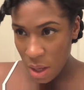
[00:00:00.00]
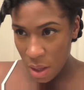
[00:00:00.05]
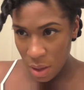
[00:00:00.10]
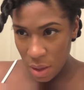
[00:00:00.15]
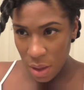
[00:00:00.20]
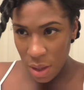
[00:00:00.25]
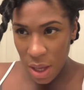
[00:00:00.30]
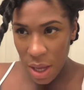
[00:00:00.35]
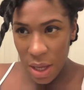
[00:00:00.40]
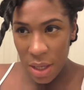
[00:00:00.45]

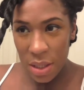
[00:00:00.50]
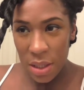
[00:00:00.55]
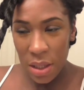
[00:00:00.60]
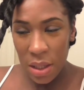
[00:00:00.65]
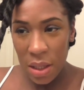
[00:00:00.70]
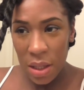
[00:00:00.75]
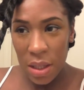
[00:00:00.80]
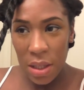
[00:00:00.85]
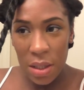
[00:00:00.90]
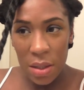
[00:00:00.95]
And
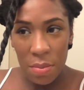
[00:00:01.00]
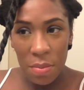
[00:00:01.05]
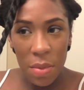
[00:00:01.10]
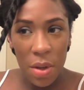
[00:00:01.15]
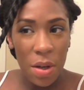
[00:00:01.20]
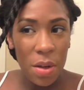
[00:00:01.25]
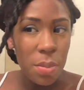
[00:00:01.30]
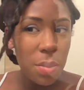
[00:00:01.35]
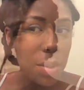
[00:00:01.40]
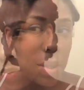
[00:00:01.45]
lastly, this
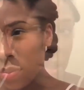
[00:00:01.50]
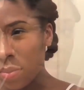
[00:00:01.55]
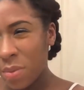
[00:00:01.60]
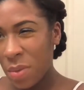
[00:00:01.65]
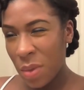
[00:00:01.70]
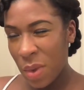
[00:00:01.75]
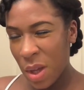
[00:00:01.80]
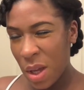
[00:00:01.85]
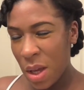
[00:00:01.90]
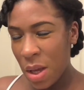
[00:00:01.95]
middle piece.
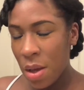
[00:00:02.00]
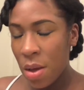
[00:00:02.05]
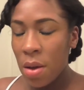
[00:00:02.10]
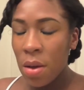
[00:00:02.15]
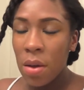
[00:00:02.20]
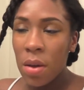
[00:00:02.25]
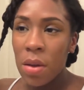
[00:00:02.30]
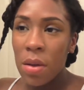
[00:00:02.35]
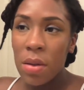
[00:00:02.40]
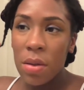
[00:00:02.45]

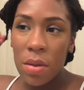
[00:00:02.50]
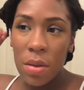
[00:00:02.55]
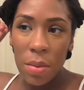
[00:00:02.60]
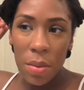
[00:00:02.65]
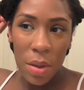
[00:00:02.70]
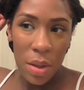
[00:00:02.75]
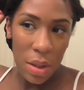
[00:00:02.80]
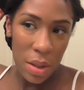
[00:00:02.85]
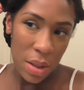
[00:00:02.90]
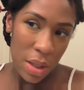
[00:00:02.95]
I'm
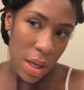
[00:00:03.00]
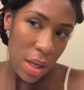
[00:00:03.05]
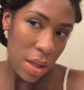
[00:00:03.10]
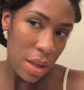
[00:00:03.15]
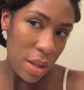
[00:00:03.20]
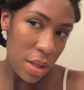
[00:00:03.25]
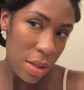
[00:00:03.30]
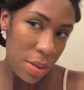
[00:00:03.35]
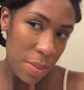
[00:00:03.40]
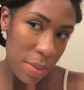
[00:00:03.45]
going to
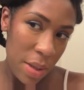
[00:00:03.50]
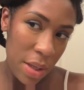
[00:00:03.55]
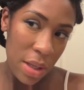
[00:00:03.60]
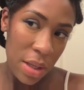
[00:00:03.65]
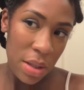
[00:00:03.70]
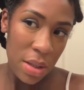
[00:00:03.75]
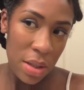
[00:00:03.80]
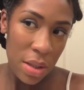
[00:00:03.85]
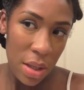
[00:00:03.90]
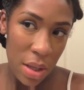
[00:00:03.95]
take this
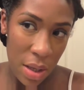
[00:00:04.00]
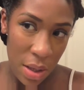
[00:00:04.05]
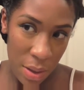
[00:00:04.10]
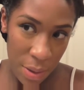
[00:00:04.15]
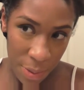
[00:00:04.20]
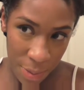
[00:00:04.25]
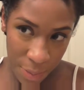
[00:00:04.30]
piece